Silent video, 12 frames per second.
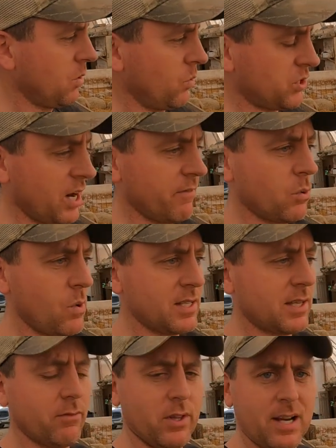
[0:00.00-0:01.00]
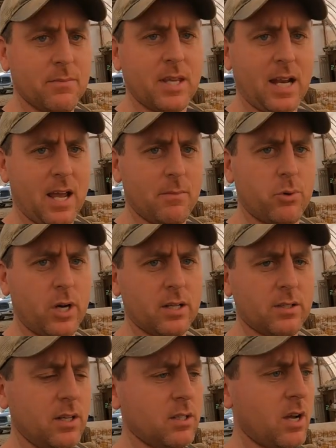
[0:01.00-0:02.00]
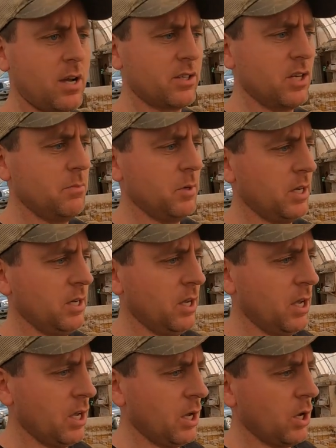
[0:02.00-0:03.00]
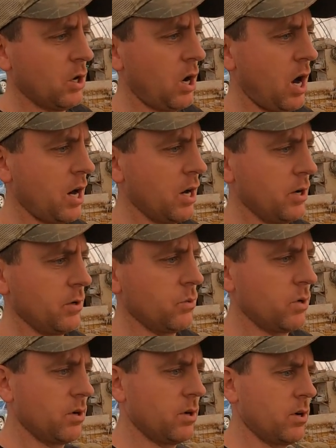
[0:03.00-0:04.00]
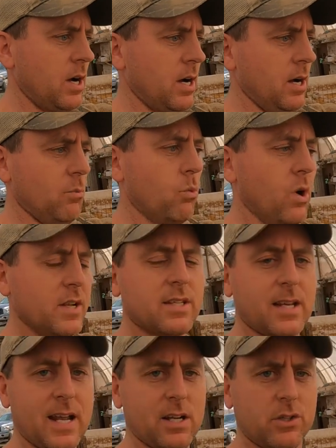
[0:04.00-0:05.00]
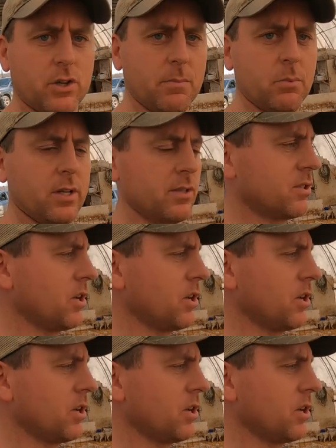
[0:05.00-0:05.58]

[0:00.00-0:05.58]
whichever ones of lamb that had pregnancy toxemia are um, ones that had triplets.